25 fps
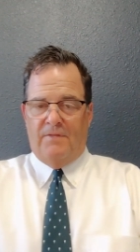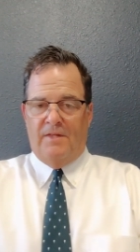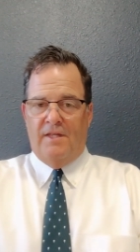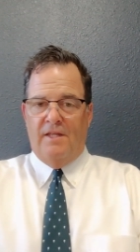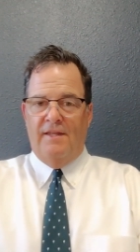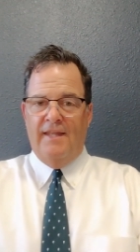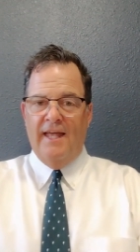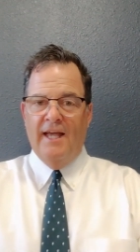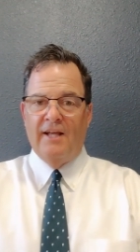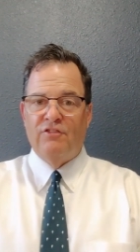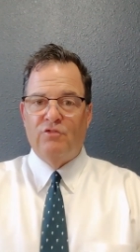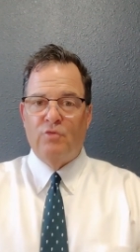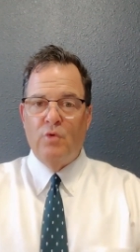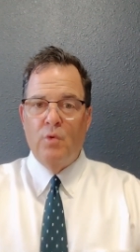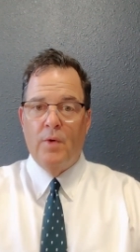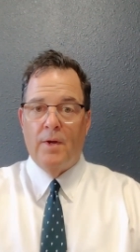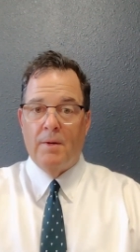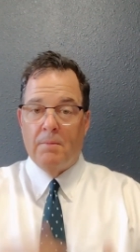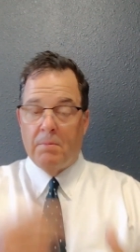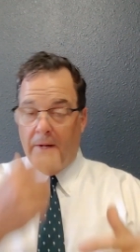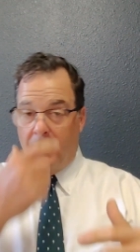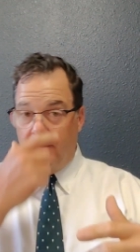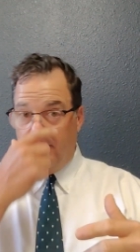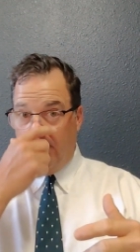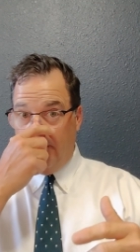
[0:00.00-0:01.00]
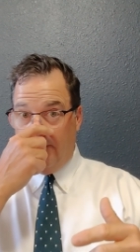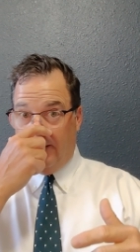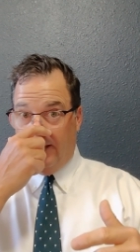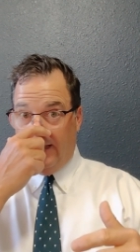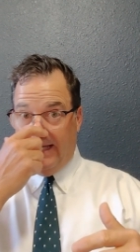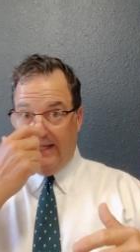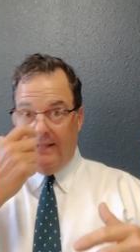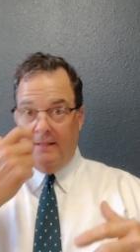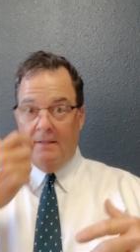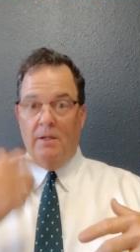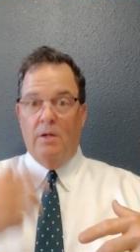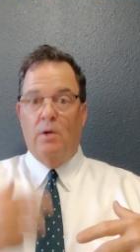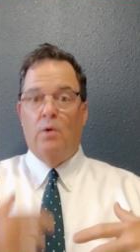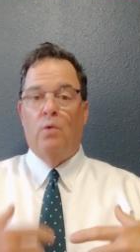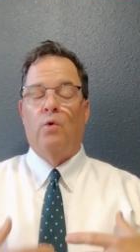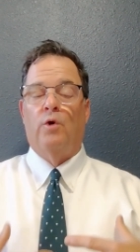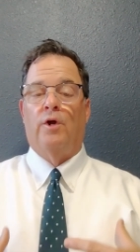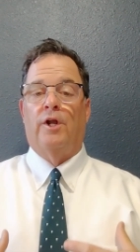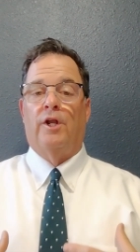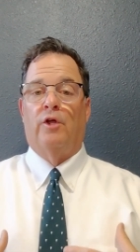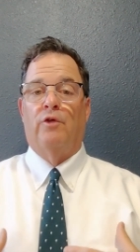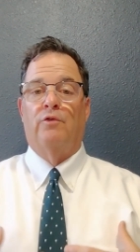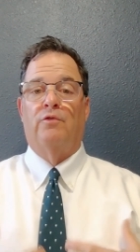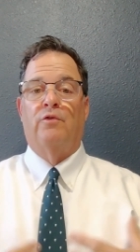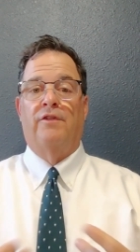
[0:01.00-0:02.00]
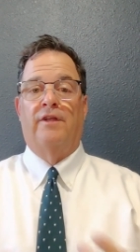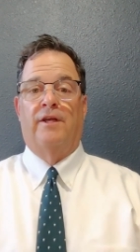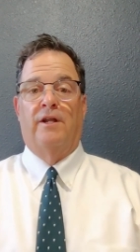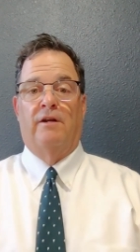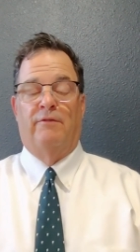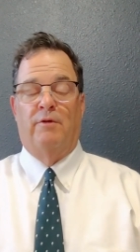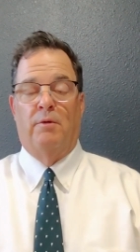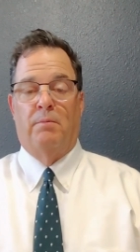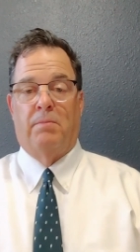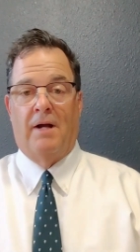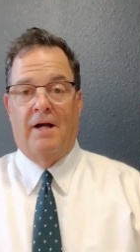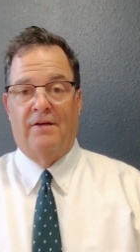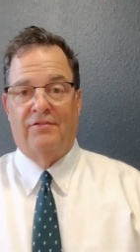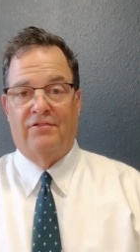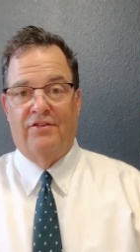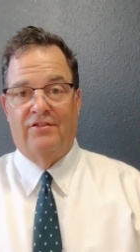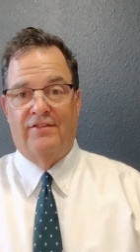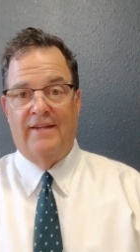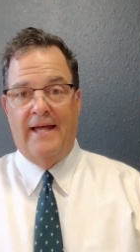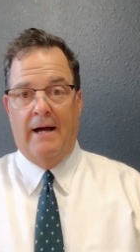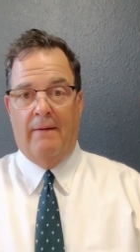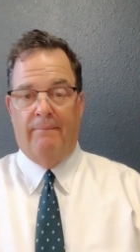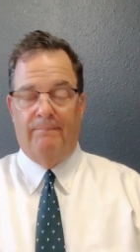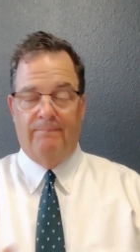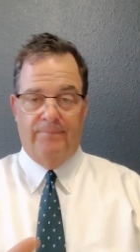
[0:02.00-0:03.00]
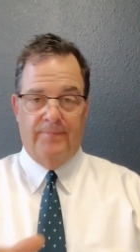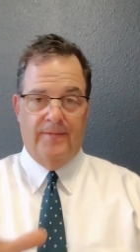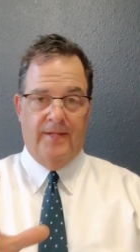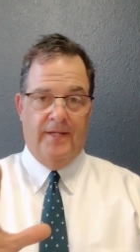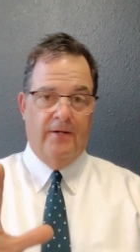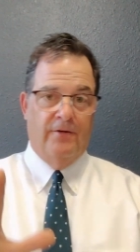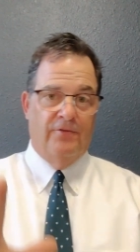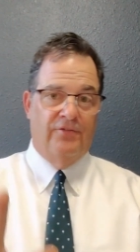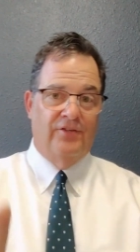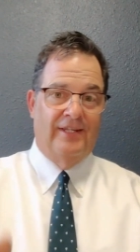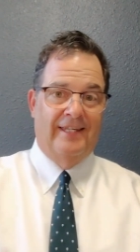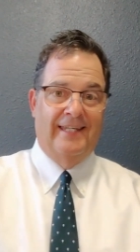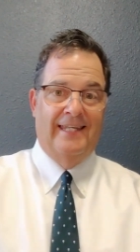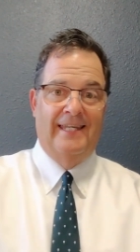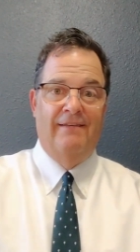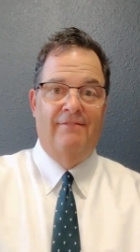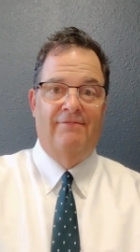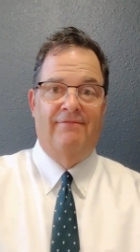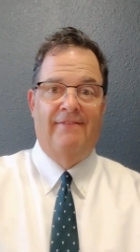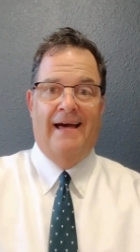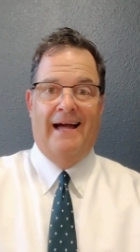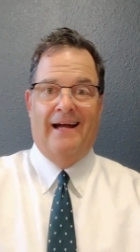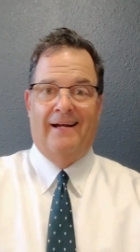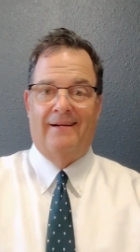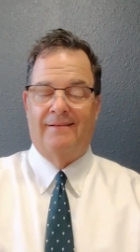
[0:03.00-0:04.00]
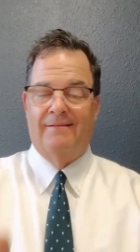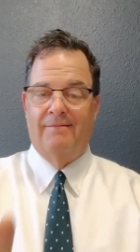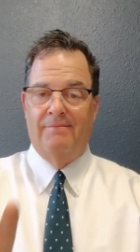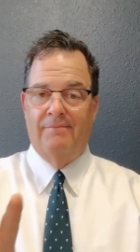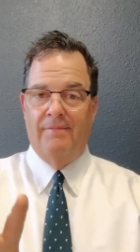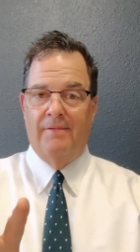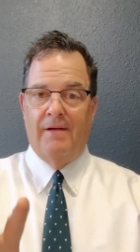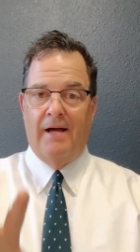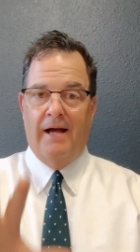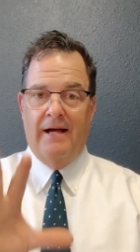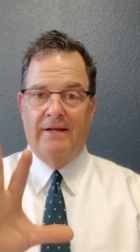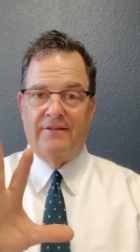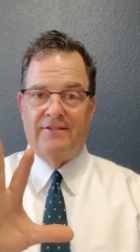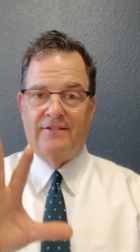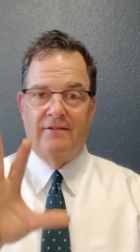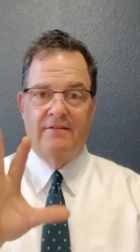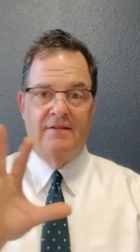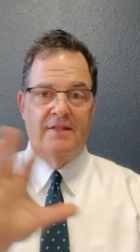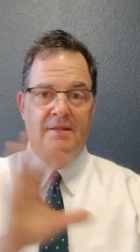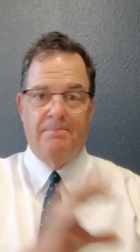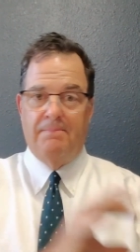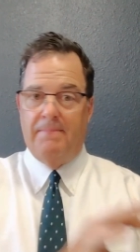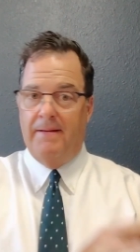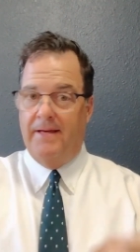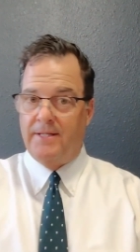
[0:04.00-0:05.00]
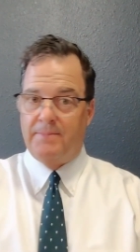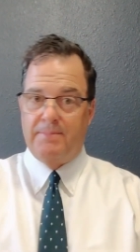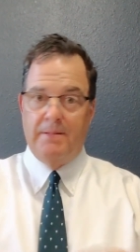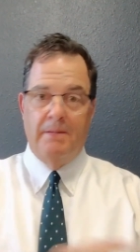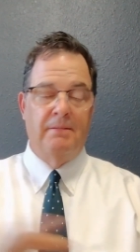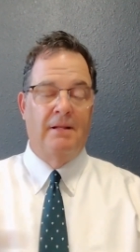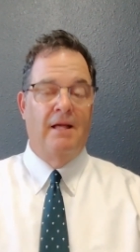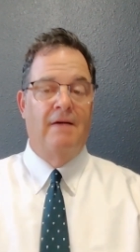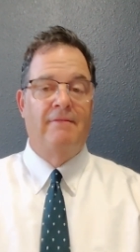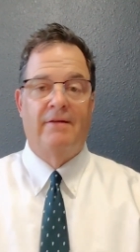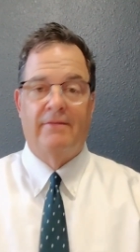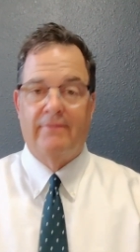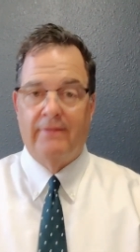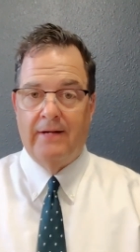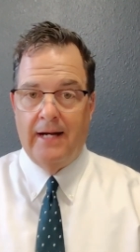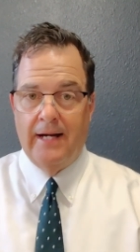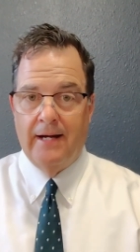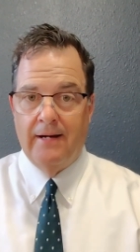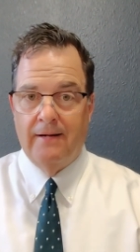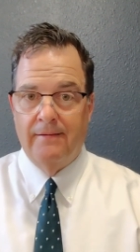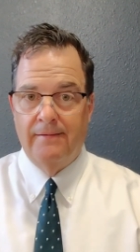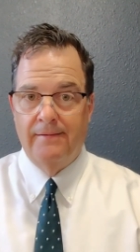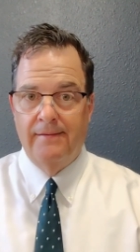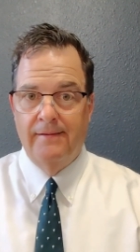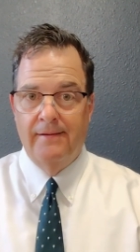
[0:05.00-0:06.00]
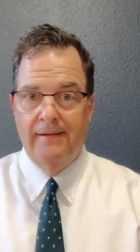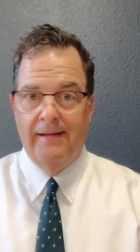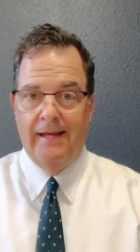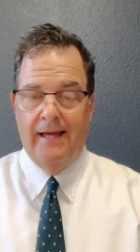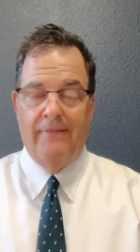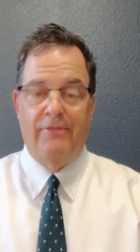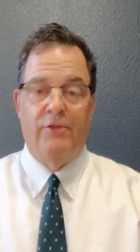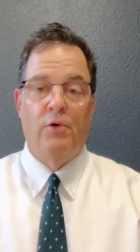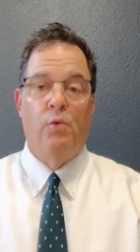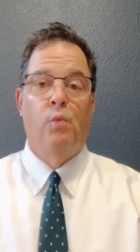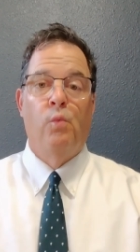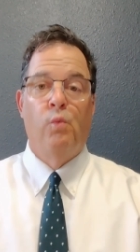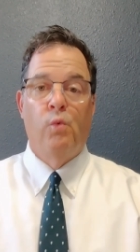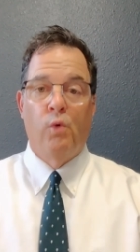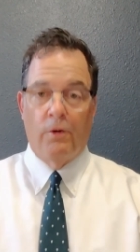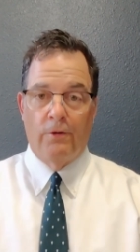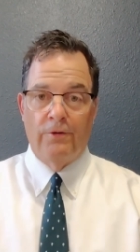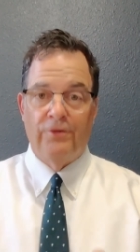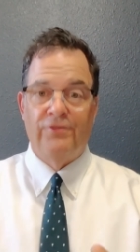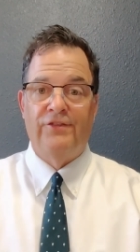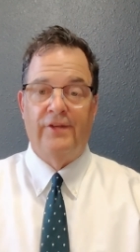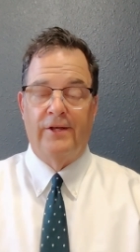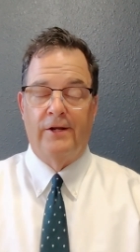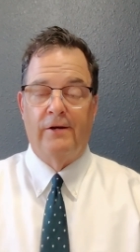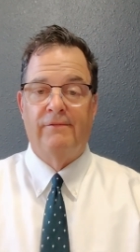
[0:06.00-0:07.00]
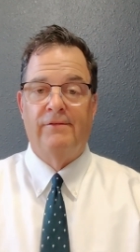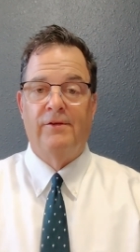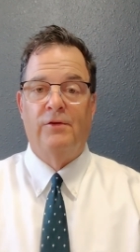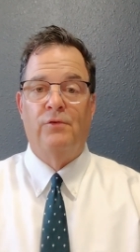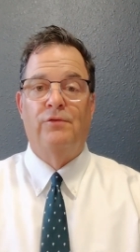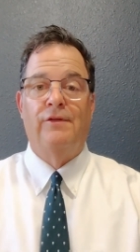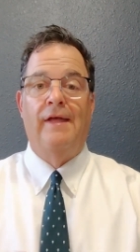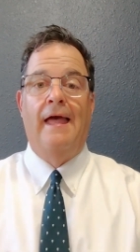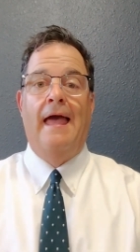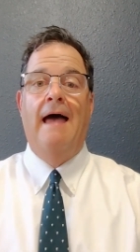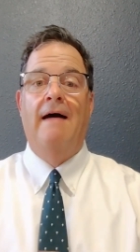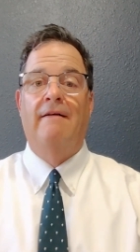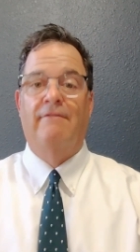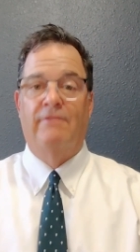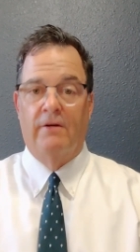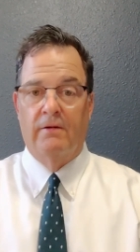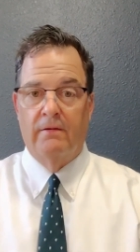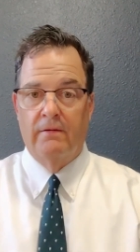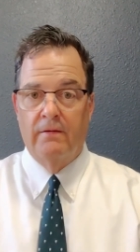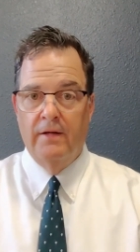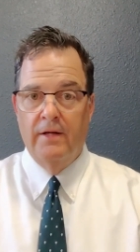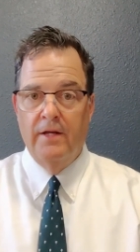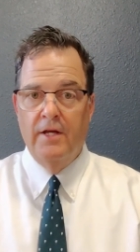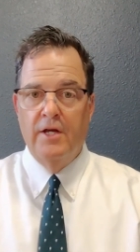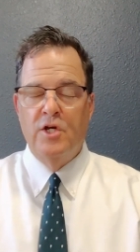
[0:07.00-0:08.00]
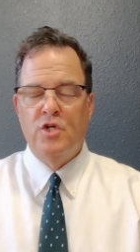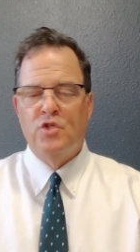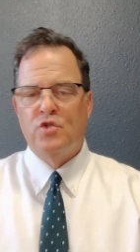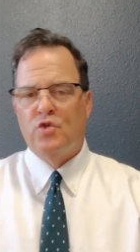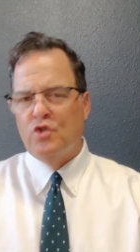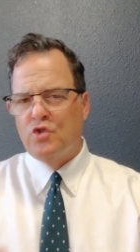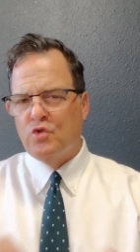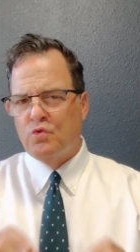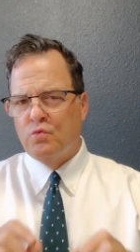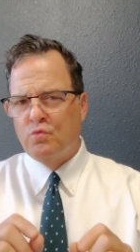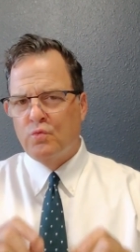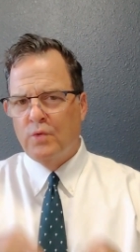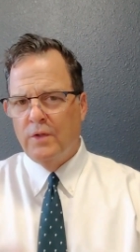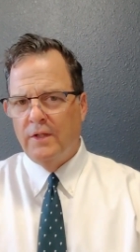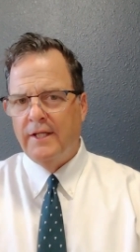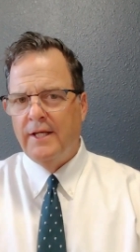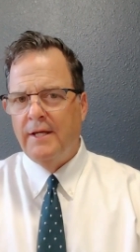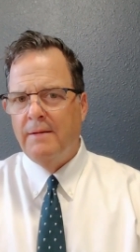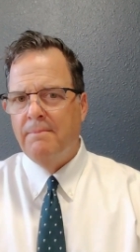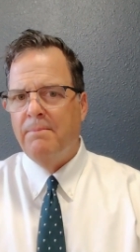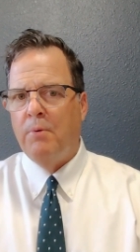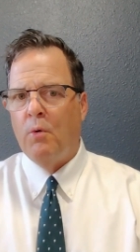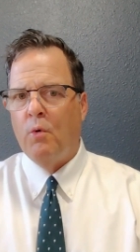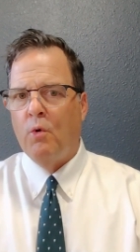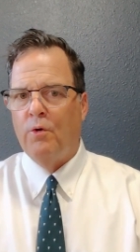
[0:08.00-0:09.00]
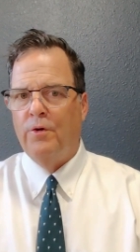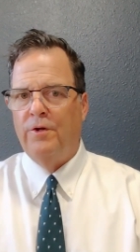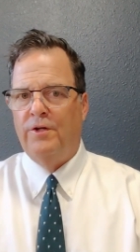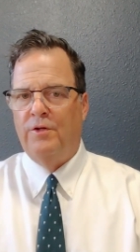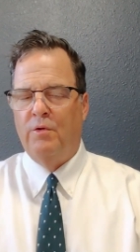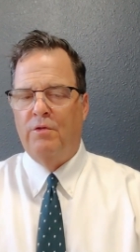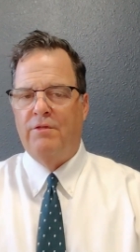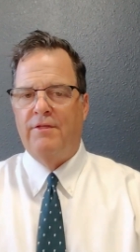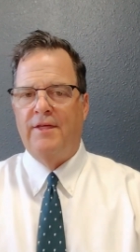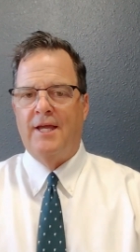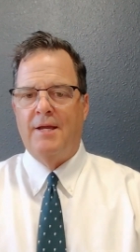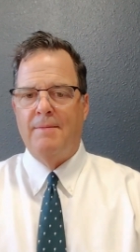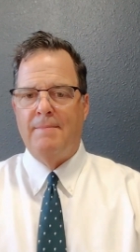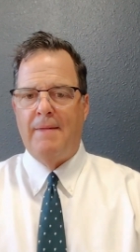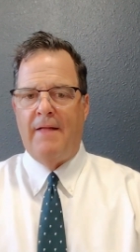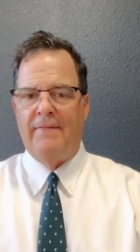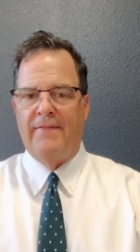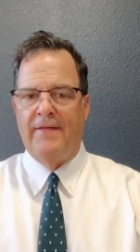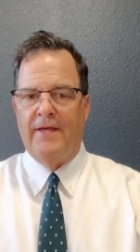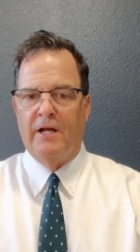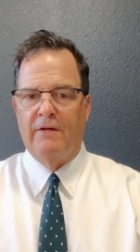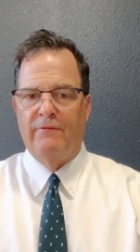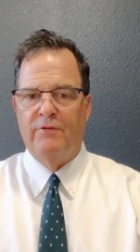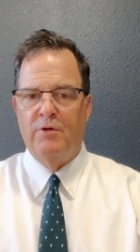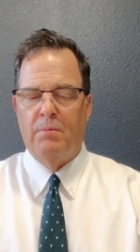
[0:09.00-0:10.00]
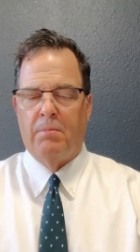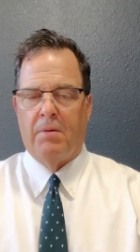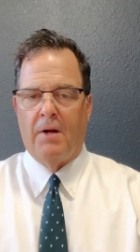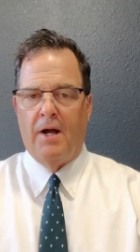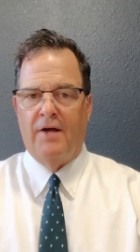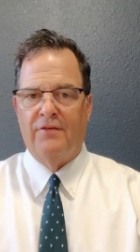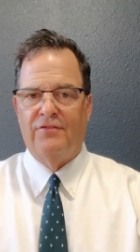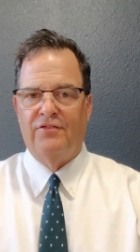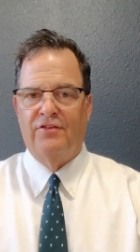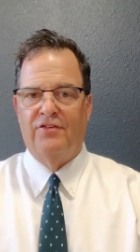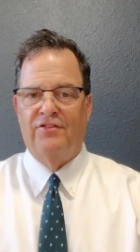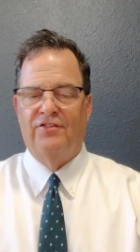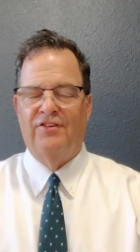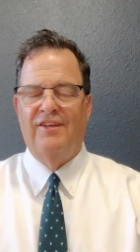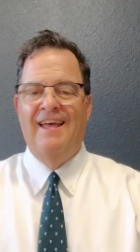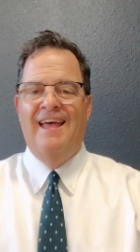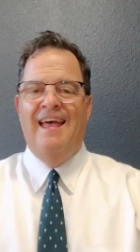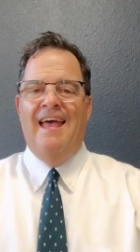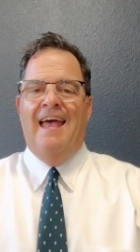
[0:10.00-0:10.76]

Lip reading: Next, we want to bring people in. We're going to go through the interview process. Now, here's a key fact. Some of the best people I've ever hired had the worst interviews ever. So it's really important you think about the interview process